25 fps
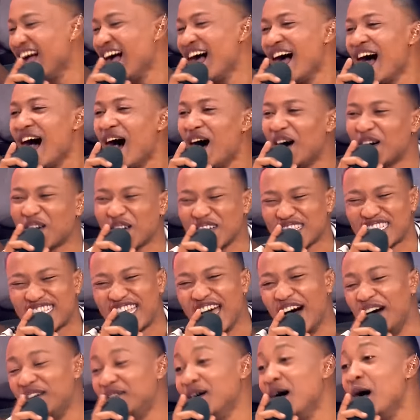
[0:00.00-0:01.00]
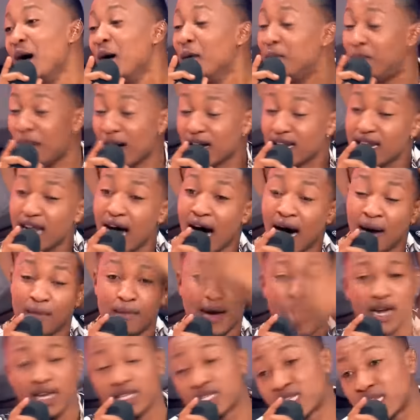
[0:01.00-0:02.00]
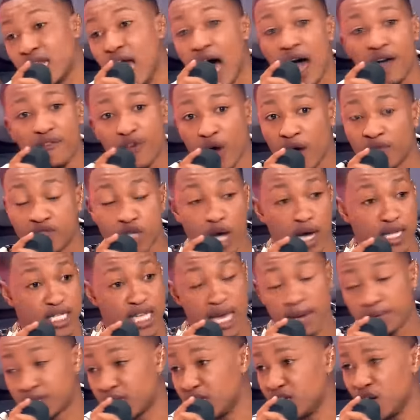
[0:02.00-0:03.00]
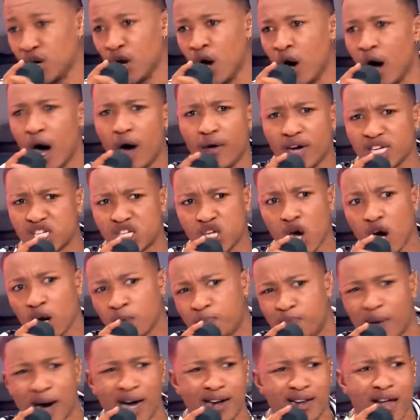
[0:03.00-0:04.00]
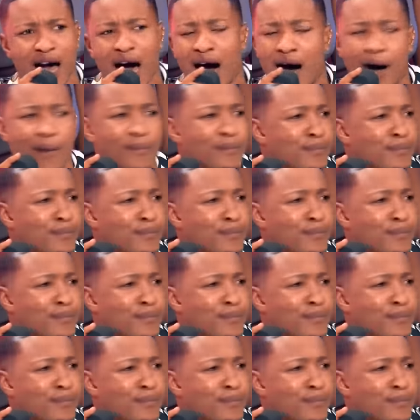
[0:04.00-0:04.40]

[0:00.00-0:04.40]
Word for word: Uncle Self. But now, nah, man, it's life. We have to accept it, you know. Our short, but um,